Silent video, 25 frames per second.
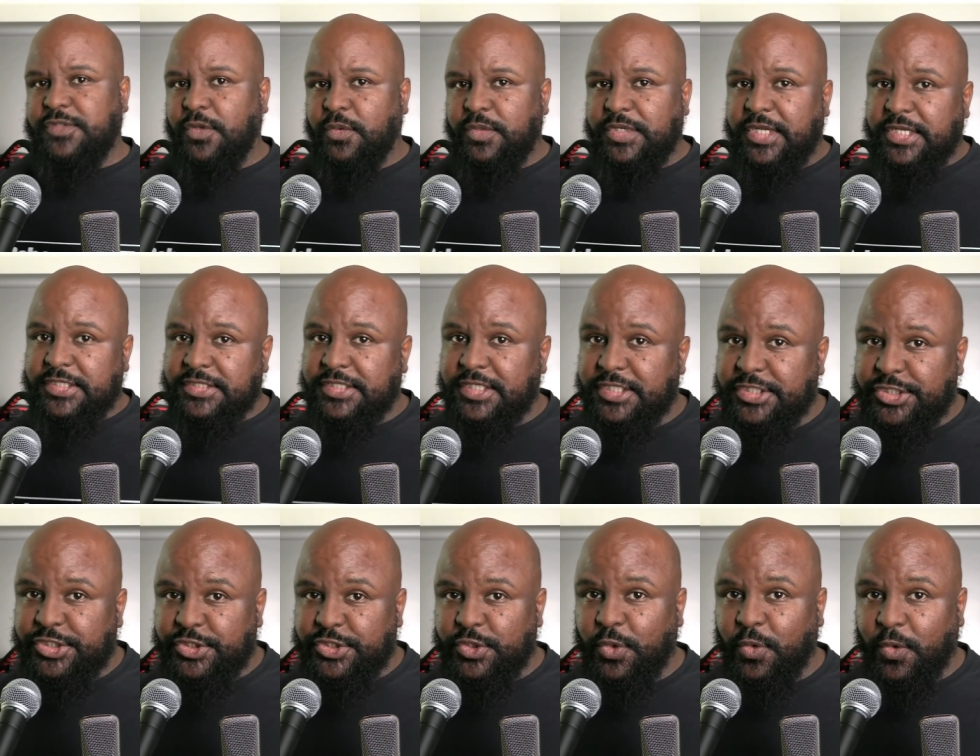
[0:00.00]
So does the
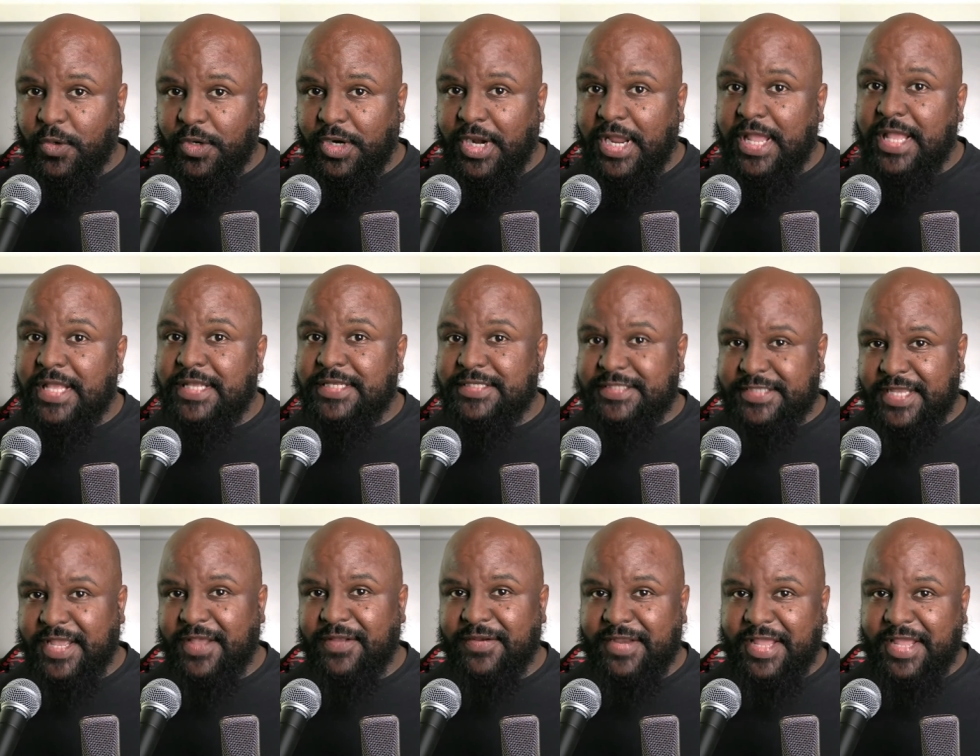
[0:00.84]
Shure
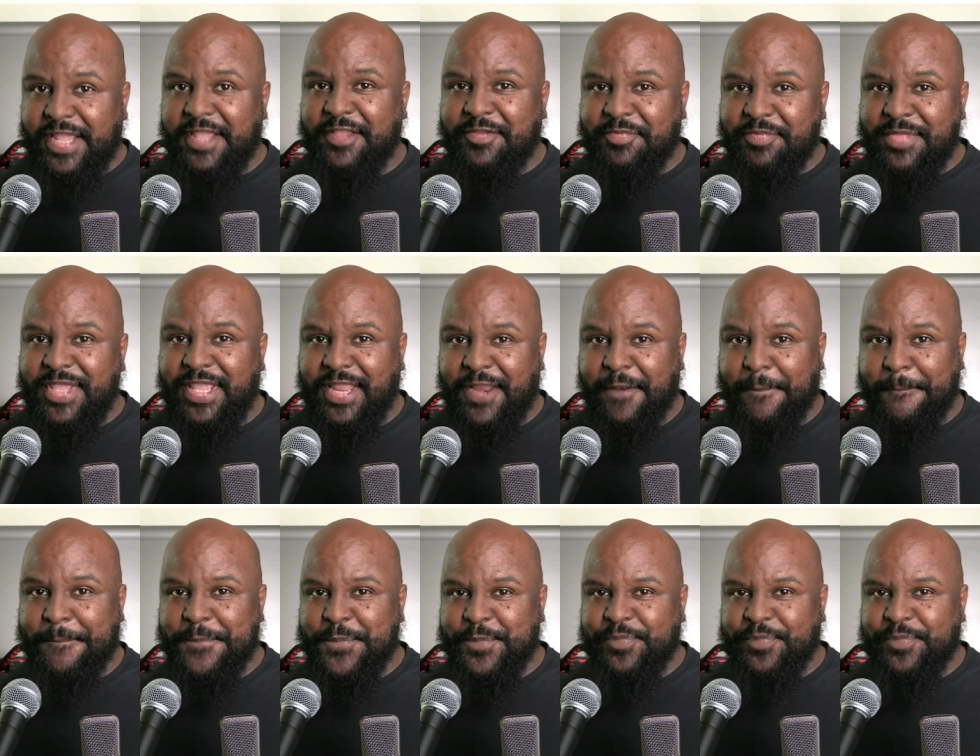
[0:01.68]
sound like me?